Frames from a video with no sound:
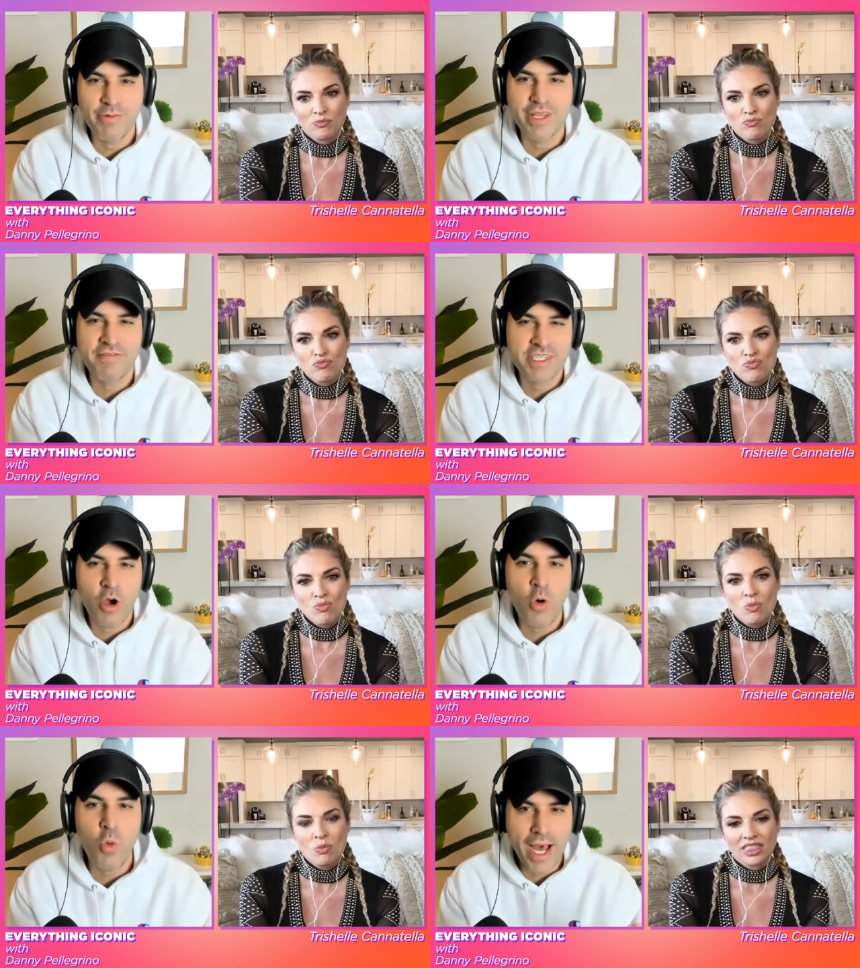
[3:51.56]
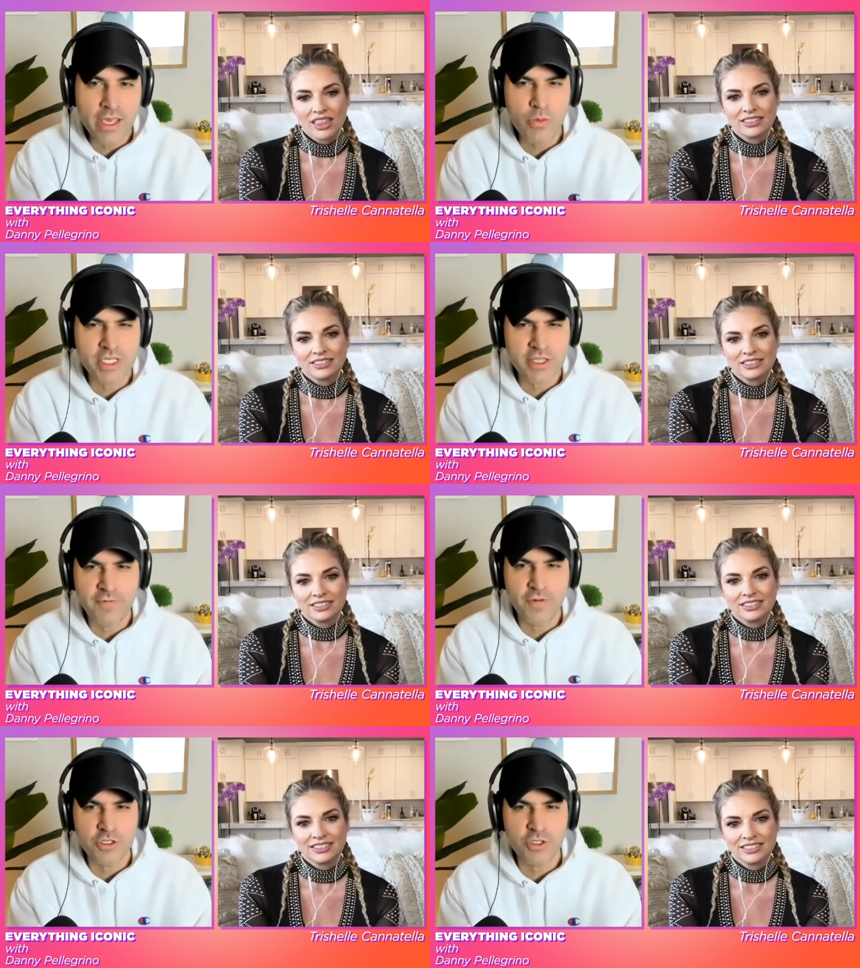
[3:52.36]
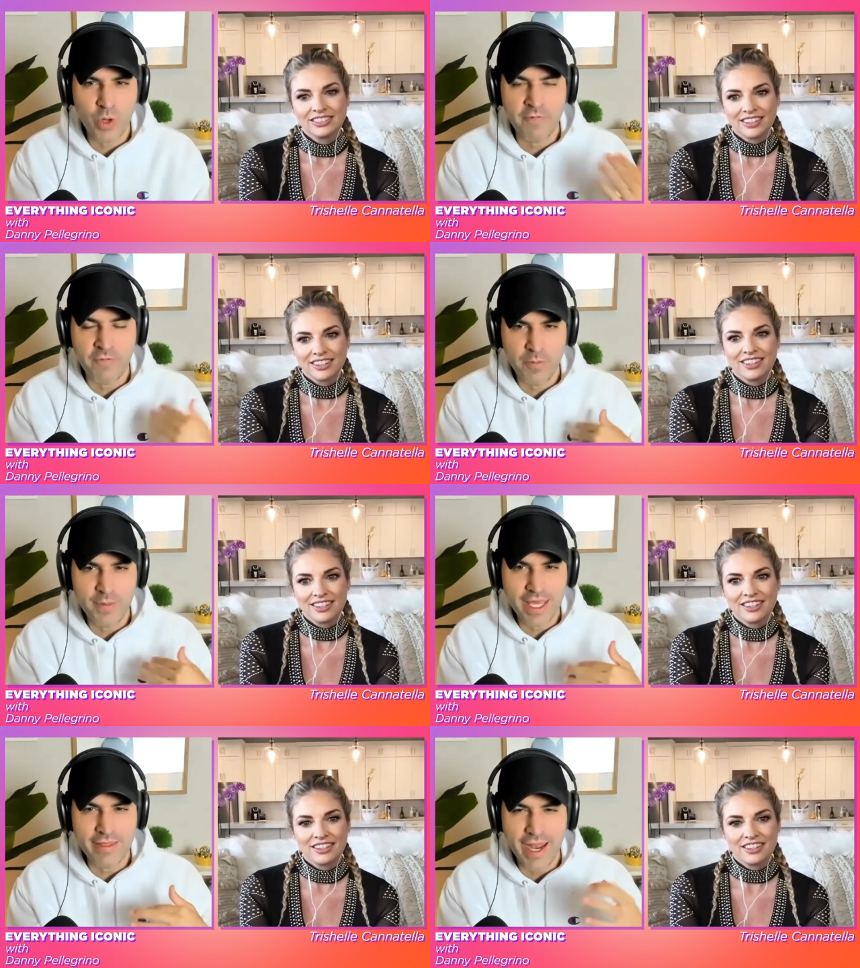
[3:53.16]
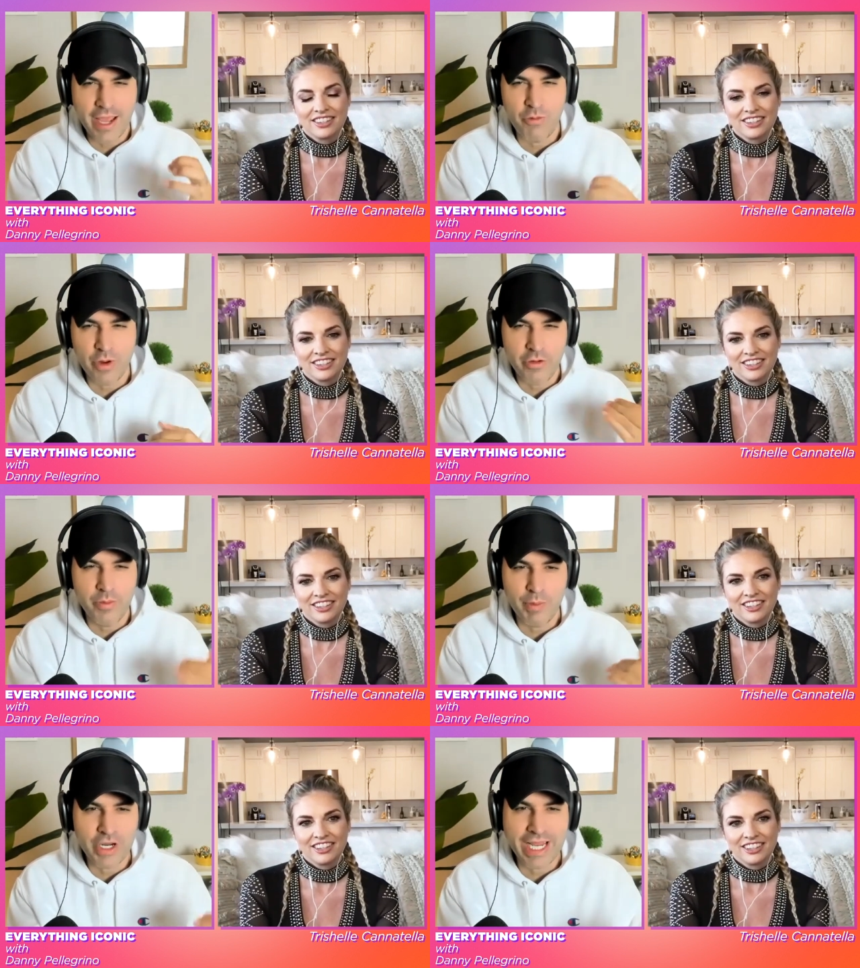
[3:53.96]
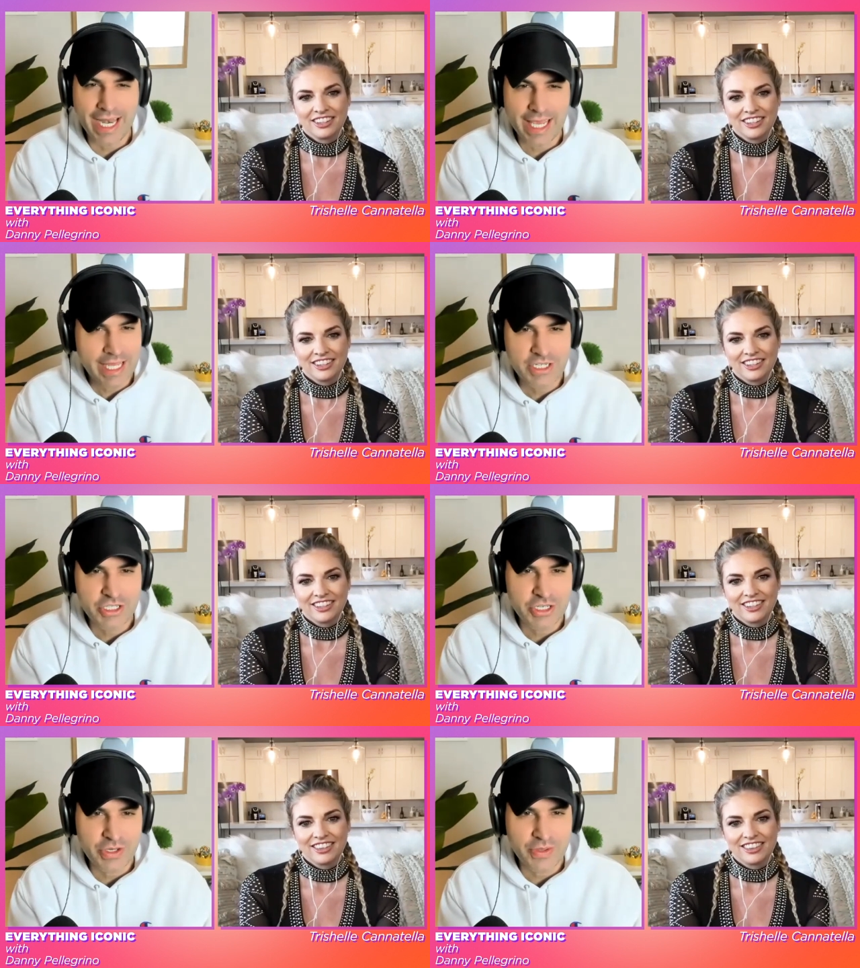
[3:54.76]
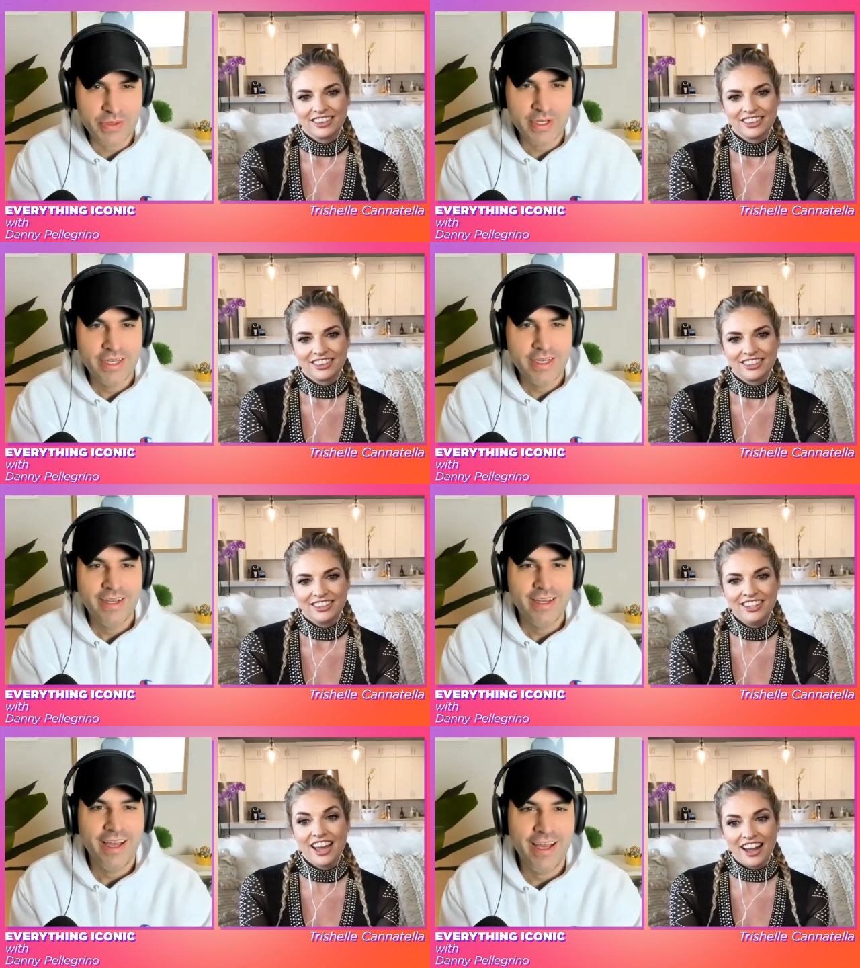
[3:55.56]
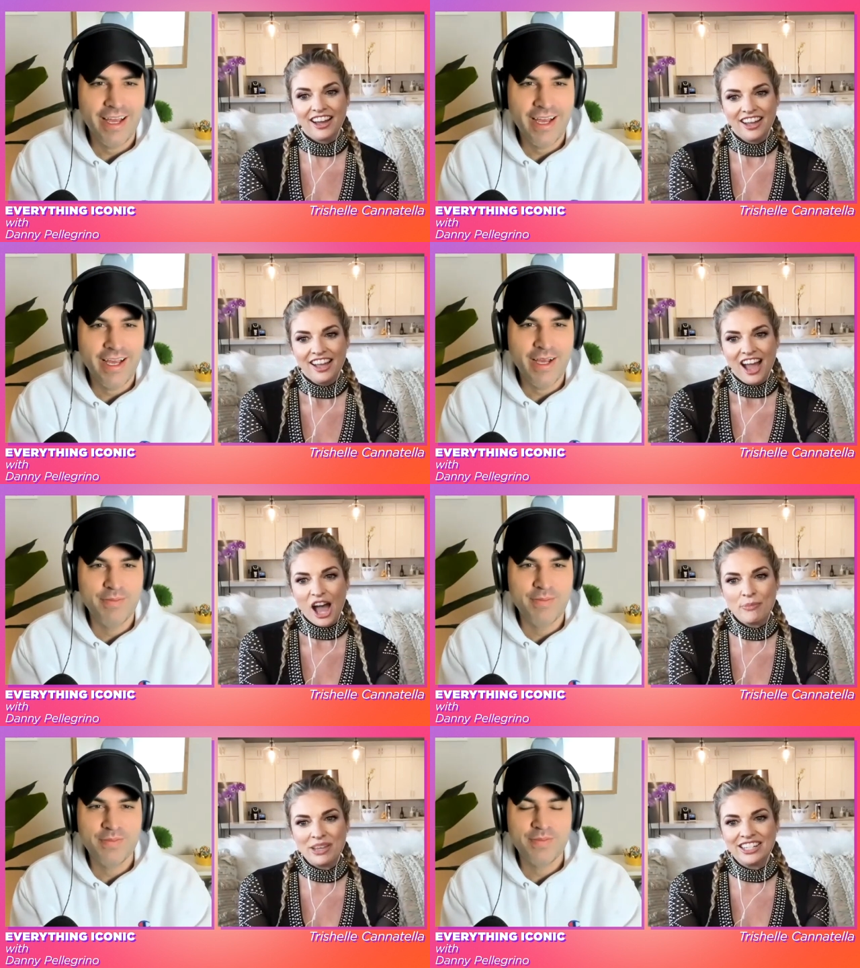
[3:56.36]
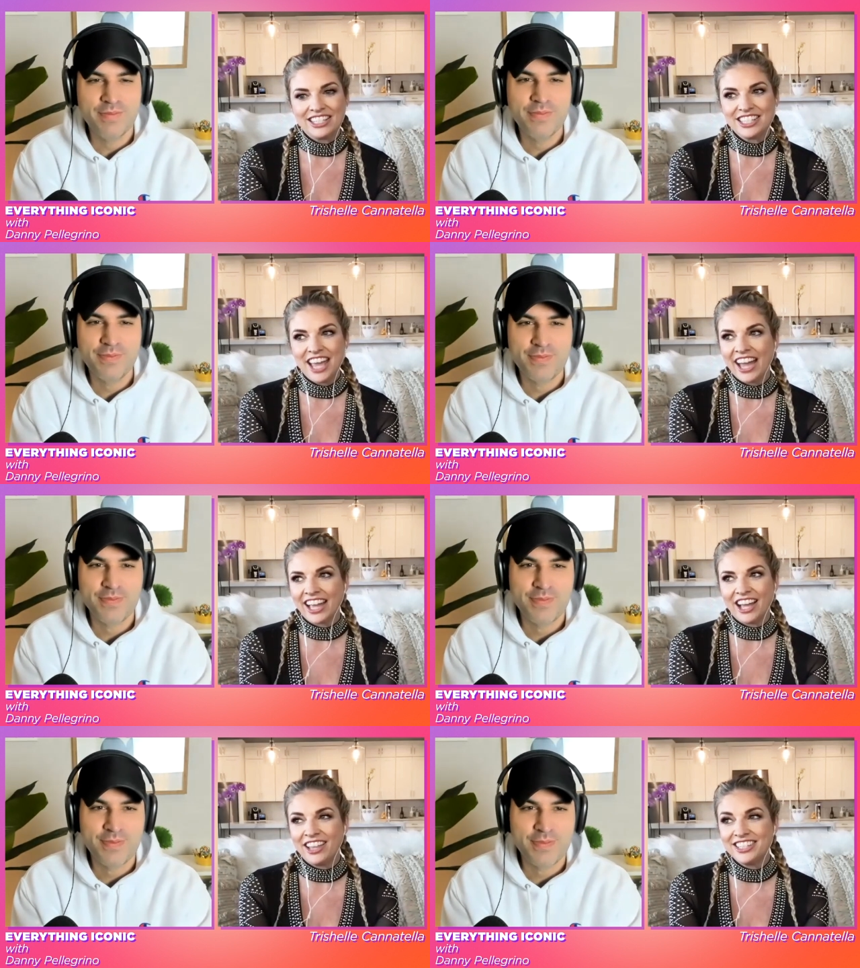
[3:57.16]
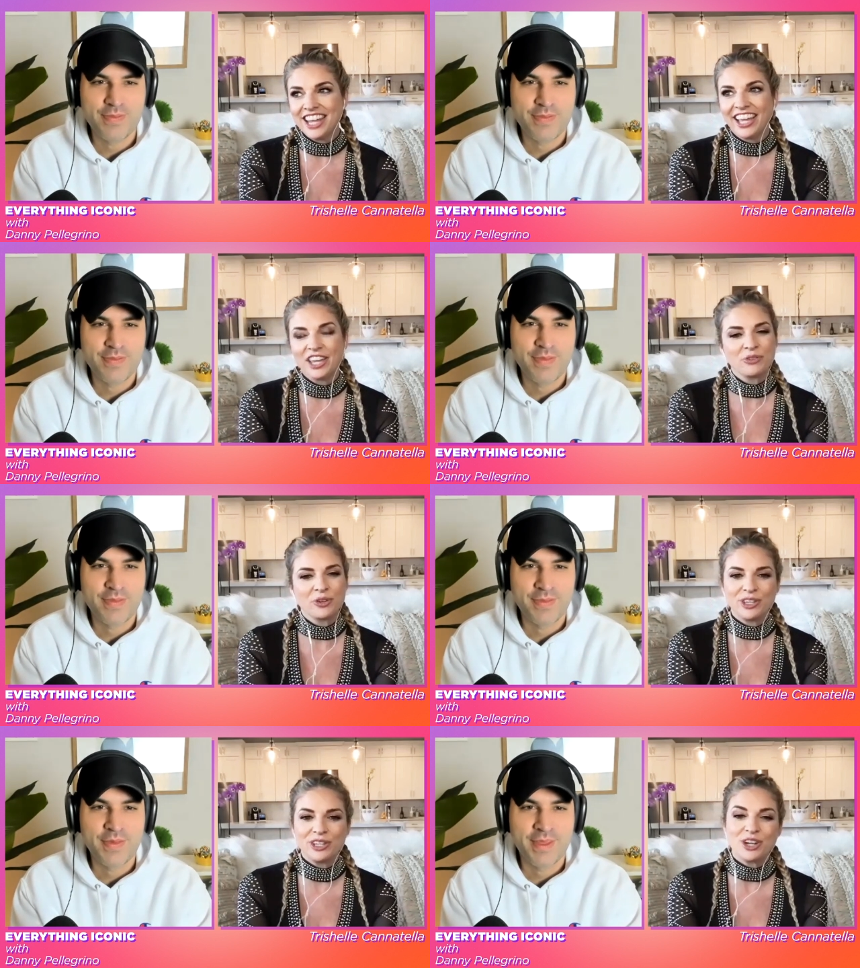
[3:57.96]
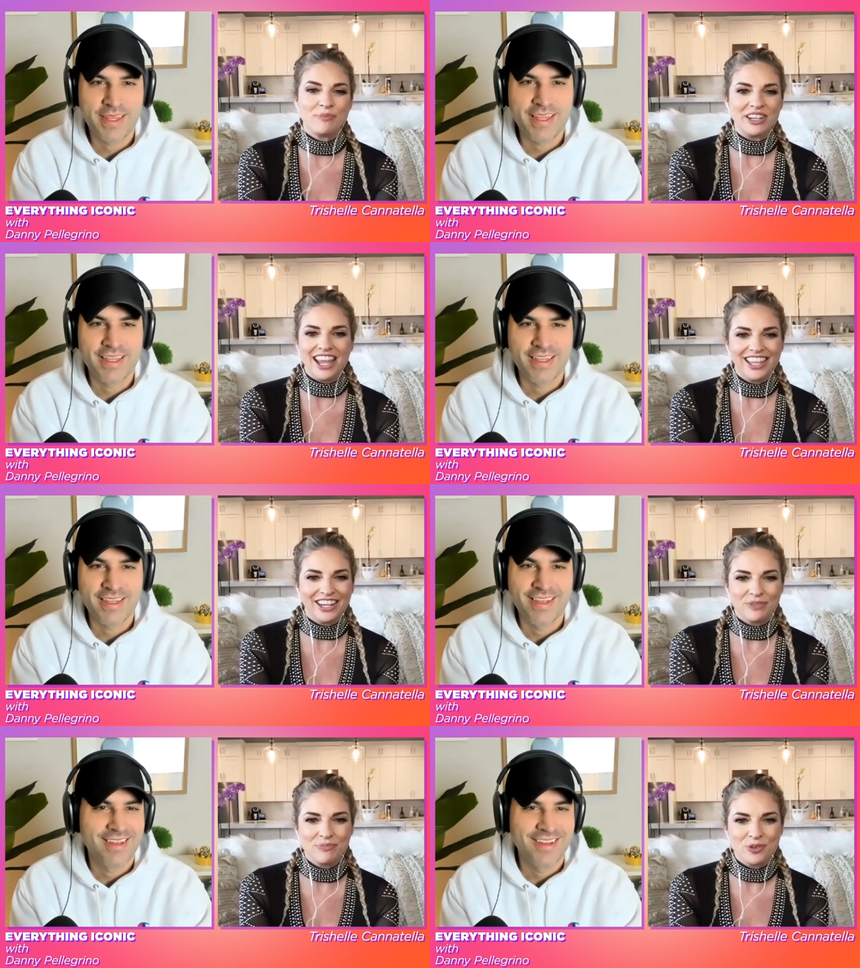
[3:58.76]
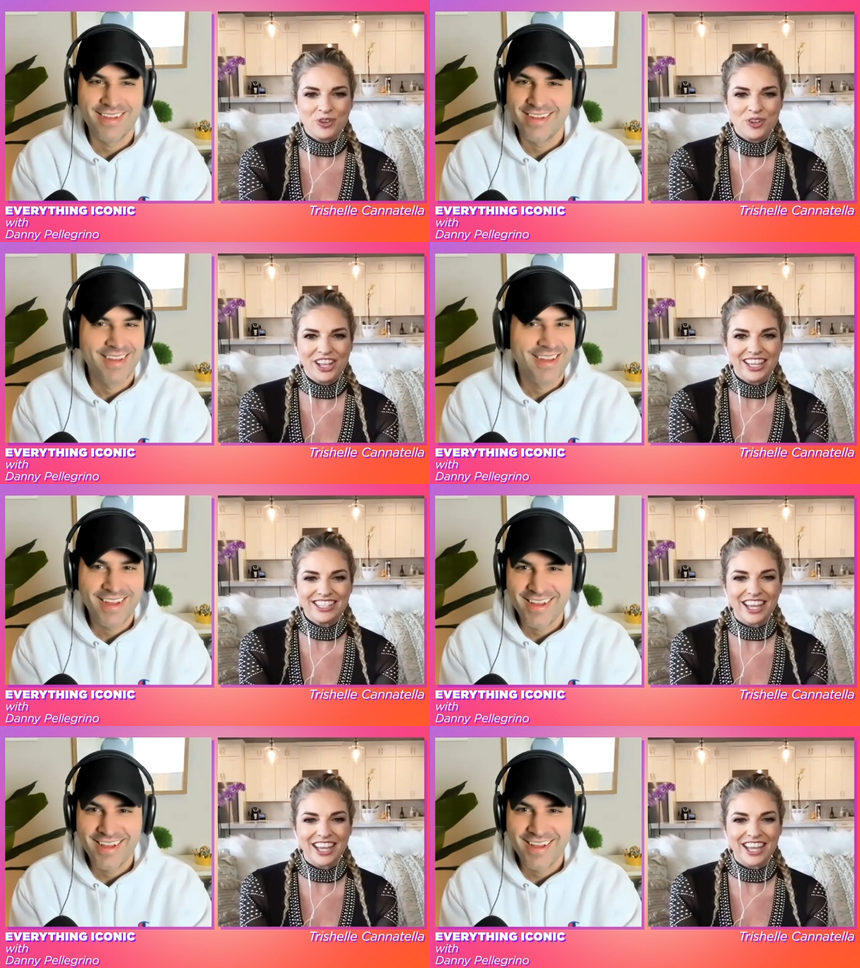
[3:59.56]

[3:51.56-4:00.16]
Speaker 1: I would love to. Hawaii was the first one for me that I really remember getting
Speaker 2: into. Yeah, um, I mean Teck, Teck and Ruthie jumping naked in the pool is